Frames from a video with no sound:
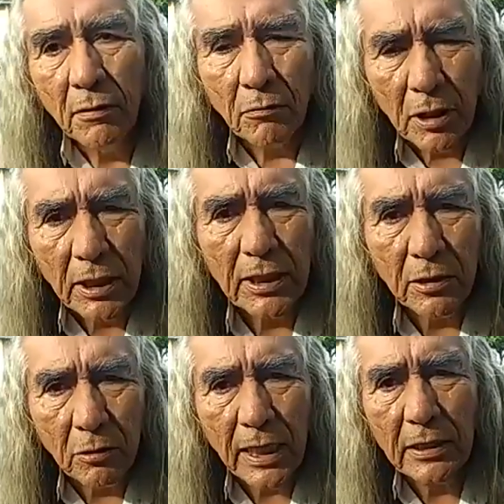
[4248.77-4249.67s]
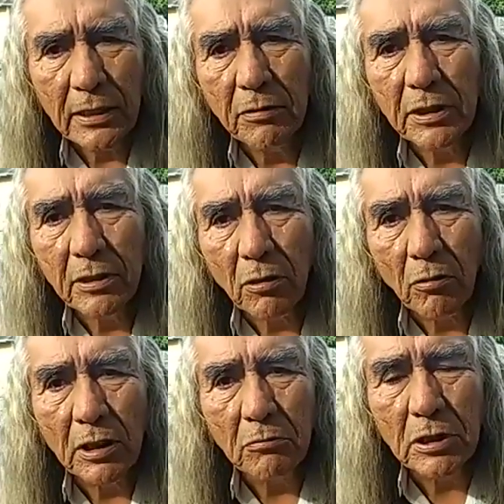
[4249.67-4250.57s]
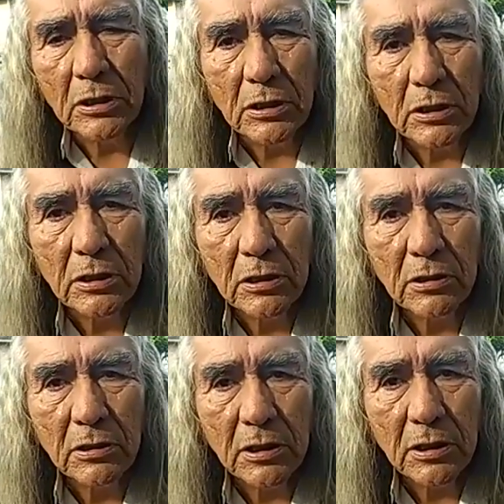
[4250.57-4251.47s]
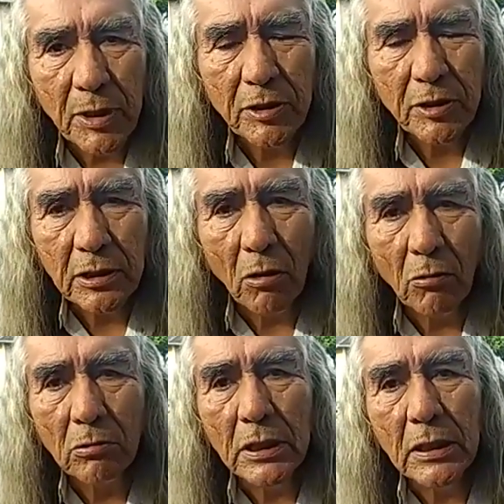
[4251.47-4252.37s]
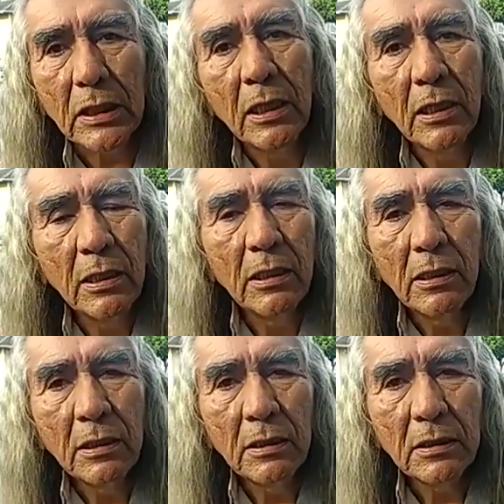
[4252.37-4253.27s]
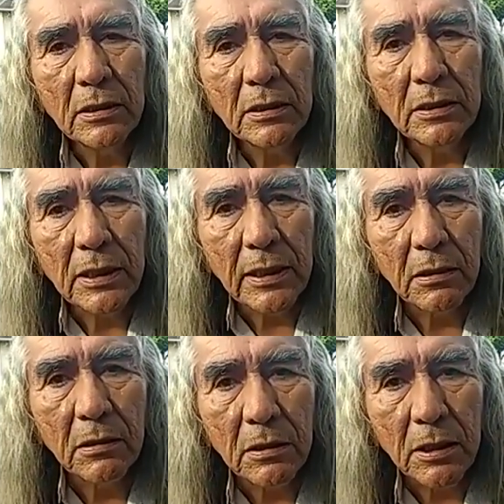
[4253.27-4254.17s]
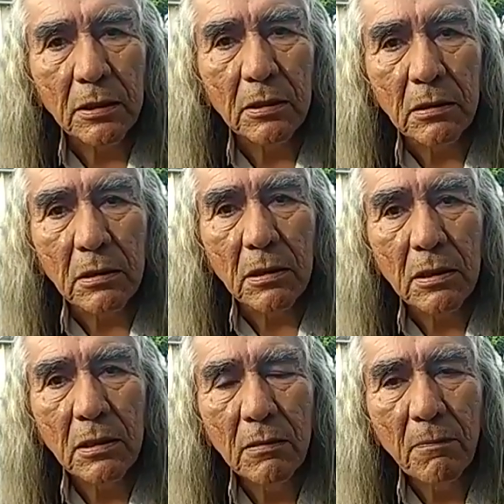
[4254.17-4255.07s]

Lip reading: working directly with the Holy Ones, and especially Goldie, seeing her tears,